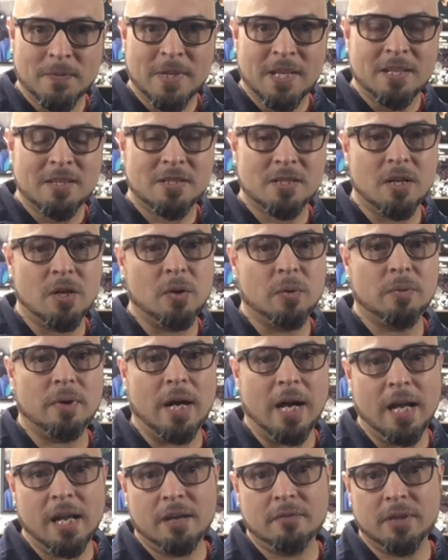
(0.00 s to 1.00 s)
So
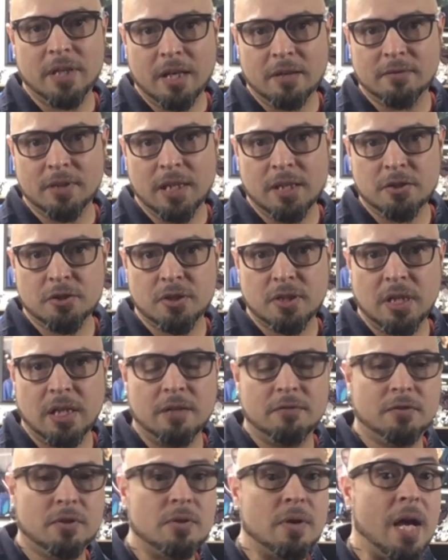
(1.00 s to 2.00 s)
I have an avalanche.
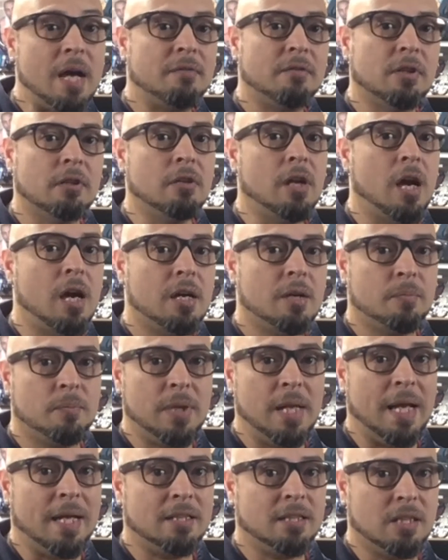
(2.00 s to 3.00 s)
If you have a lot of
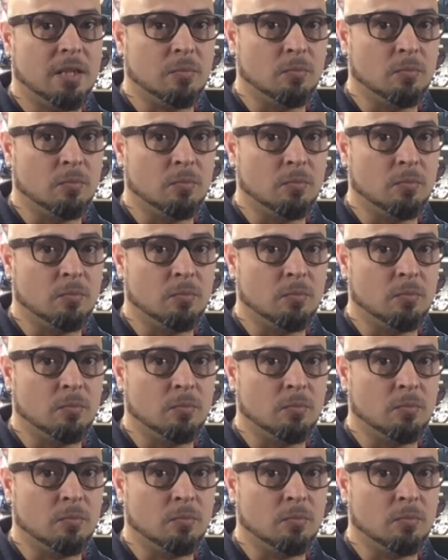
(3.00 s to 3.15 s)
plastic